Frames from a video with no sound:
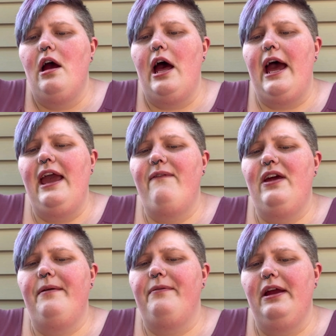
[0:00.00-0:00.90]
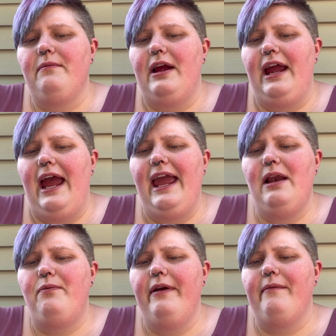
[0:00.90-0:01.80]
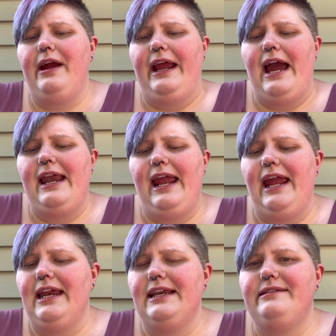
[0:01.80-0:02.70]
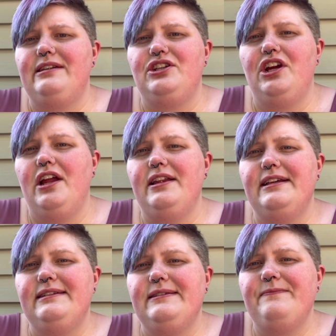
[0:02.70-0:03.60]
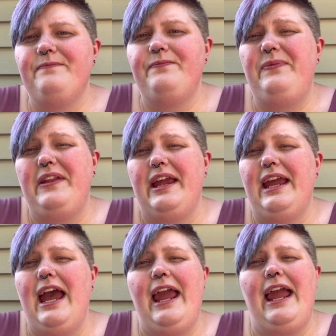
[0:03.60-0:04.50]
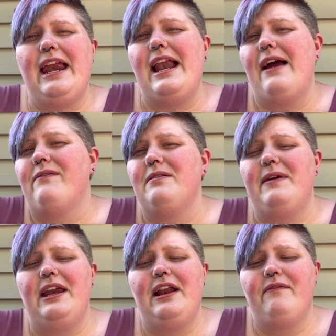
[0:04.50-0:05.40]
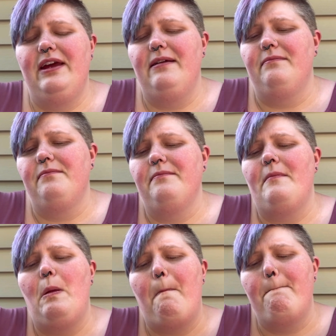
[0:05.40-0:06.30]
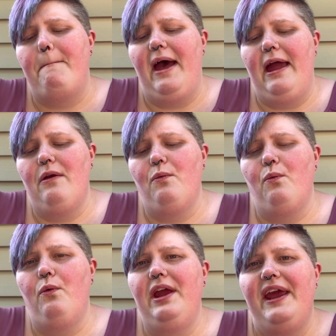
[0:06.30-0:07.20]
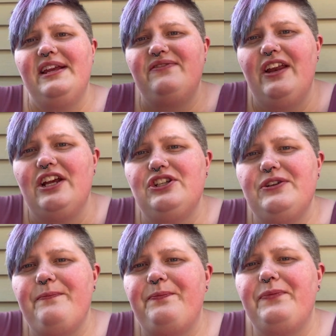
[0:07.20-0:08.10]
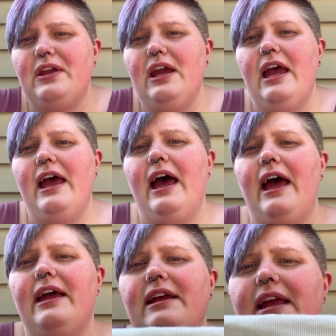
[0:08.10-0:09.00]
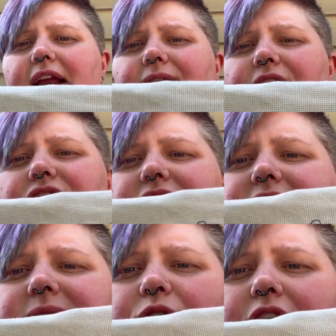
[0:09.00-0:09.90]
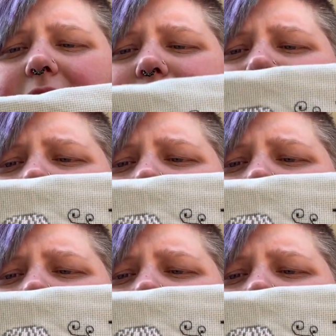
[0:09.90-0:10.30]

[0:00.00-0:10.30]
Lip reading: I hit a point where I kind of hated stitching on this. Like, I hated every minute of it. But it is finished, and I finished it this morning.